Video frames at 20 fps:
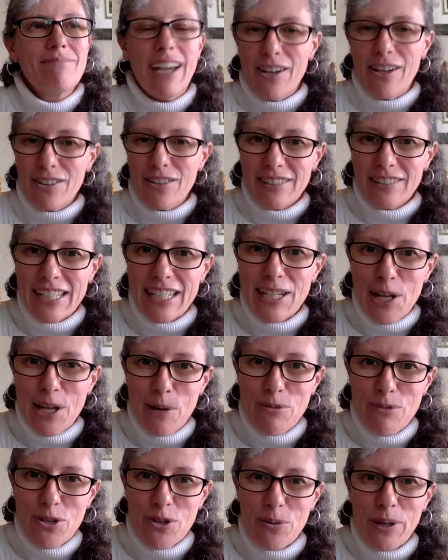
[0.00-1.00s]
lead
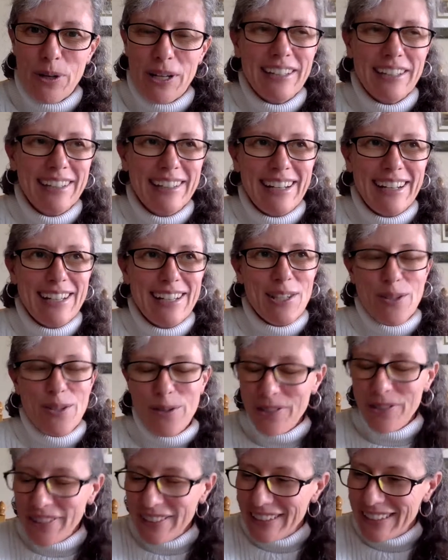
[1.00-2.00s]
up to it. And I
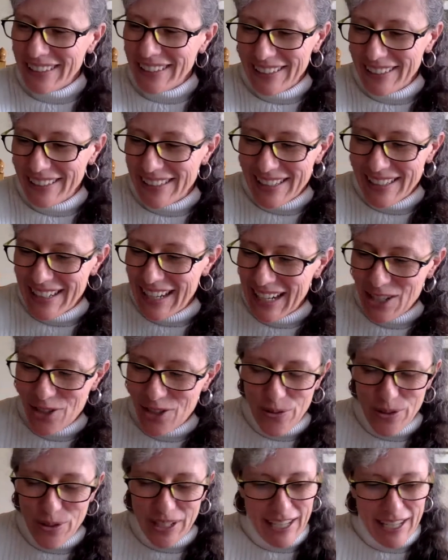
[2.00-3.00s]
certainly did not
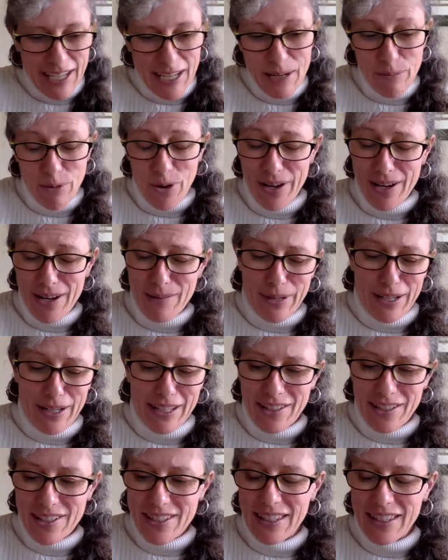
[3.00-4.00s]
treat him or anybody
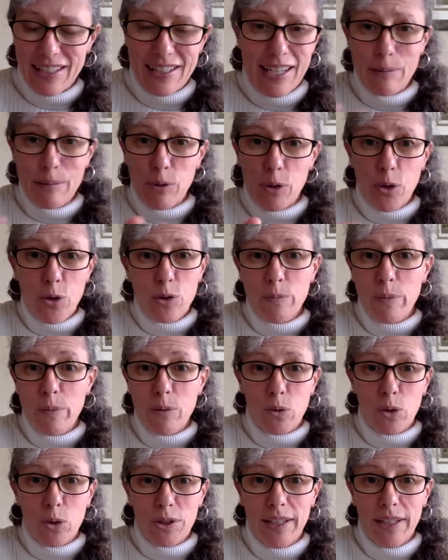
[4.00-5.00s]
else on that table who'd been
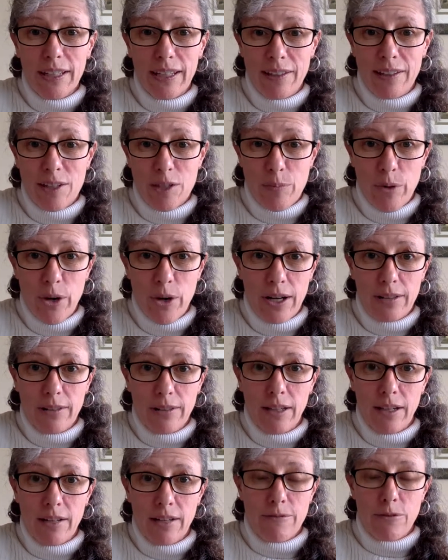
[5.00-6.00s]
working on this product line for